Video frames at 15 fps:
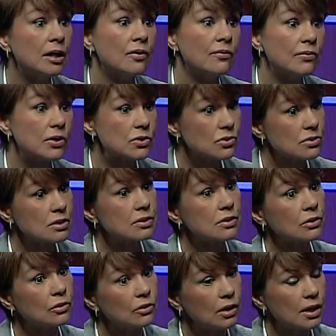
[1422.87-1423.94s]
Versus it's an
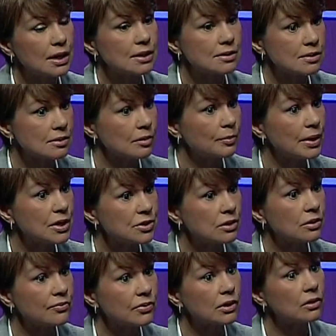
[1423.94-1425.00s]
exacerbation
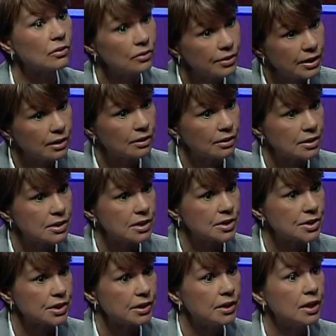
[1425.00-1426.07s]
of the chronic
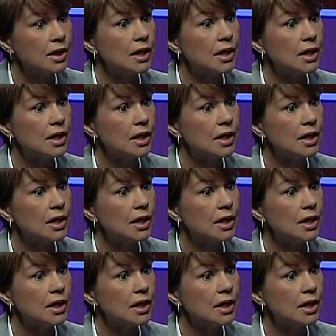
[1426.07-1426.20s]
condition,